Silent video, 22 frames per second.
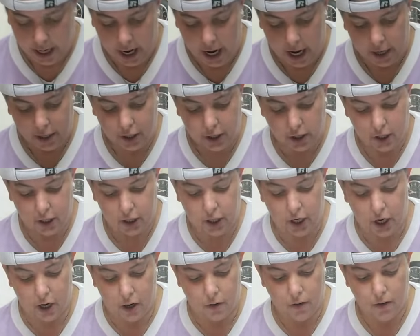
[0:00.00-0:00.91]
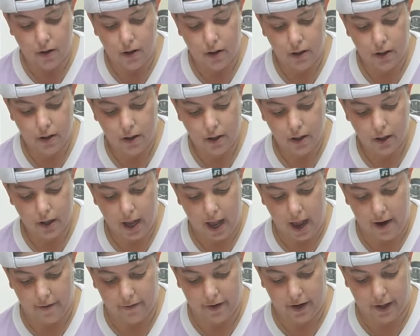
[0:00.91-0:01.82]
and you're going to go
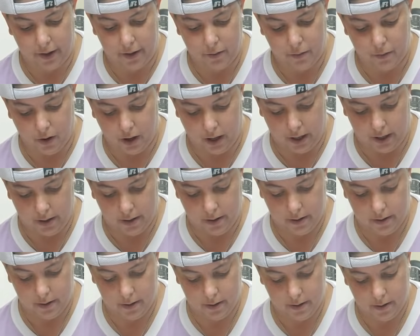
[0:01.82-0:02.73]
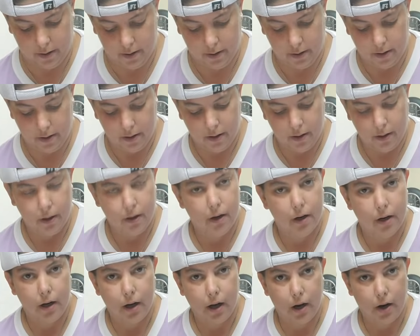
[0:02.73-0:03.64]
every other one,
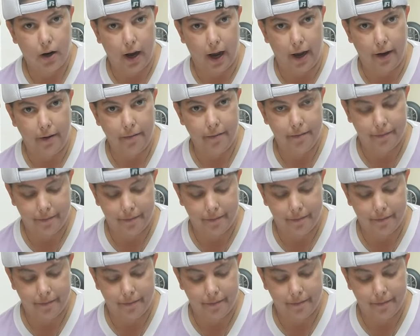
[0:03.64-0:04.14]
okay?